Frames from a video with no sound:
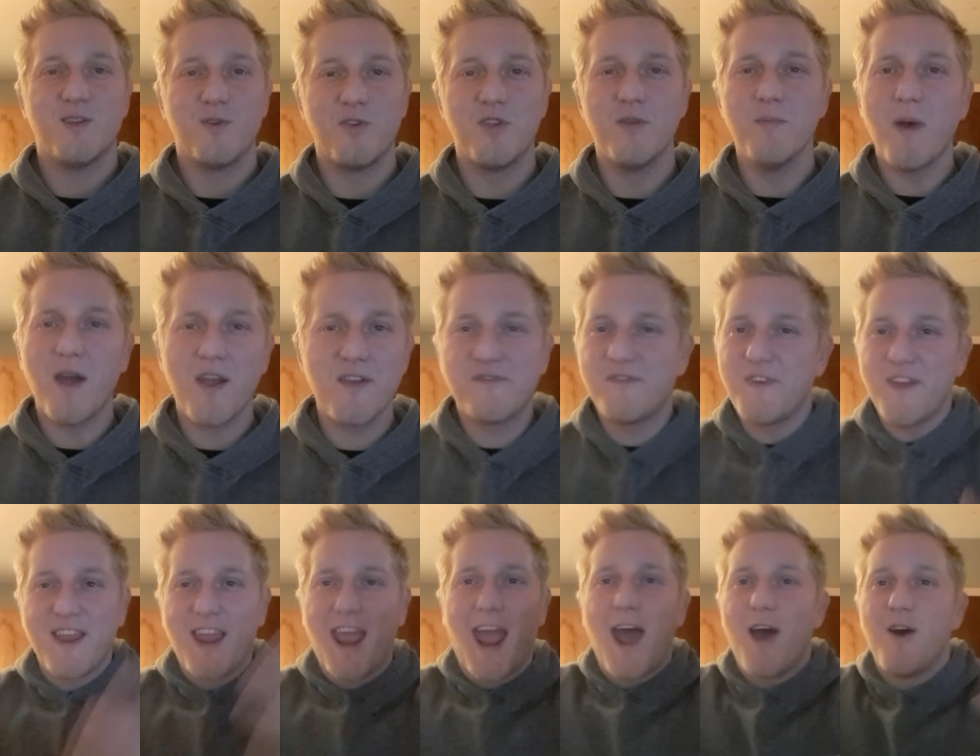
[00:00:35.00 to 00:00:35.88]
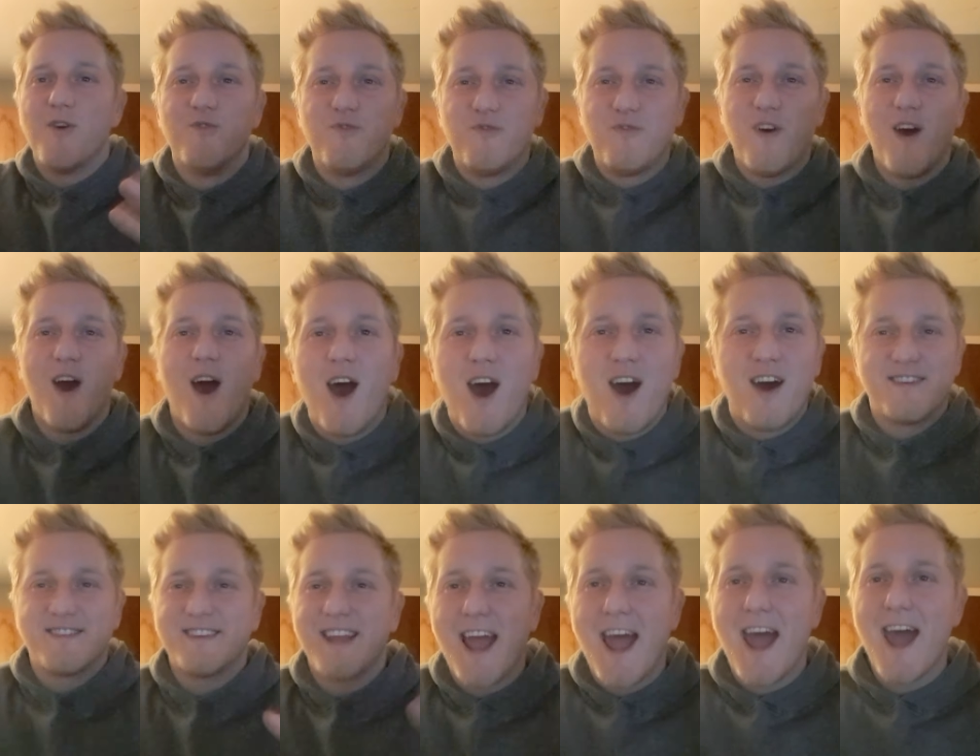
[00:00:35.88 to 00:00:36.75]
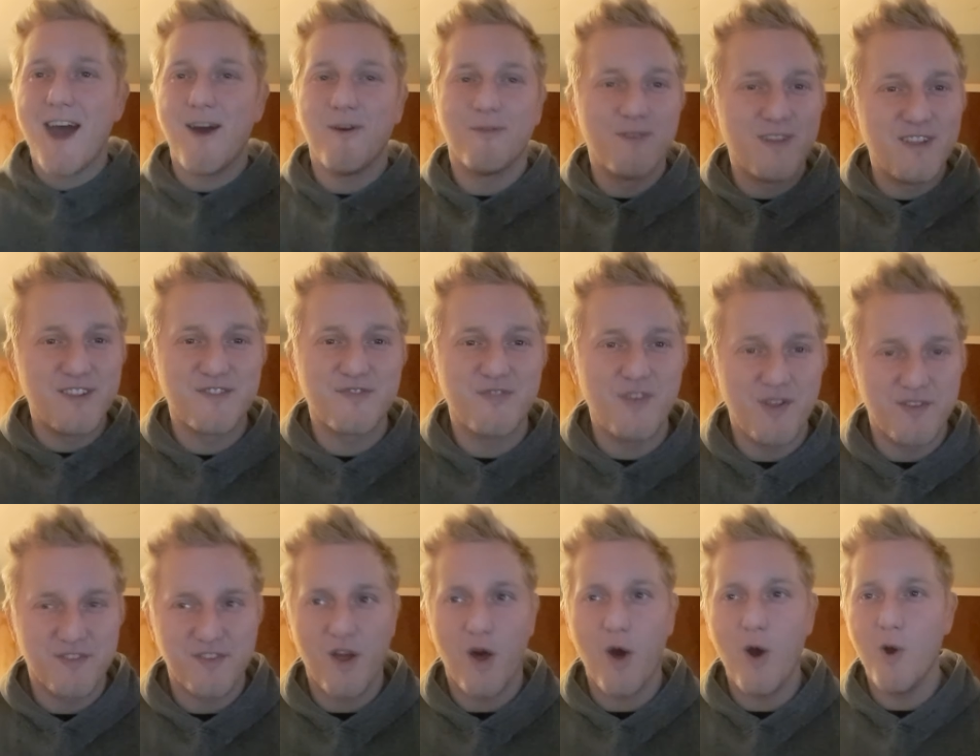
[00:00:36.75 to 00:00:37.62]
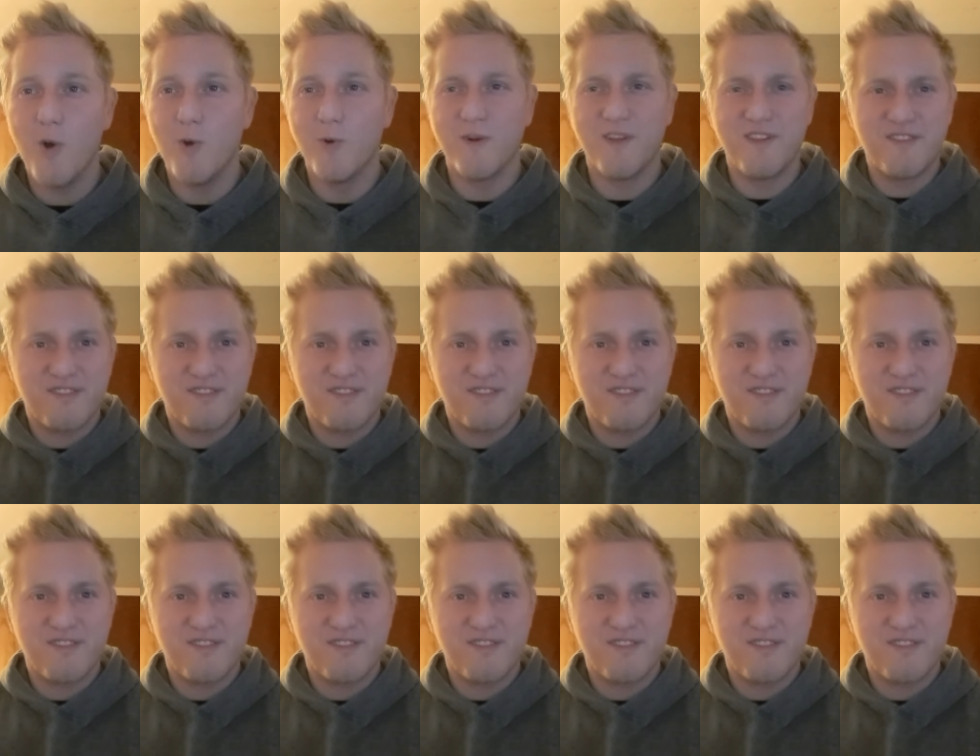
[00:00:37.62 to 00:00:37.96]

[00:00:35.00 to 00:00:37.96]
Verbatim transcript: Now, you might think, how far down is this hole?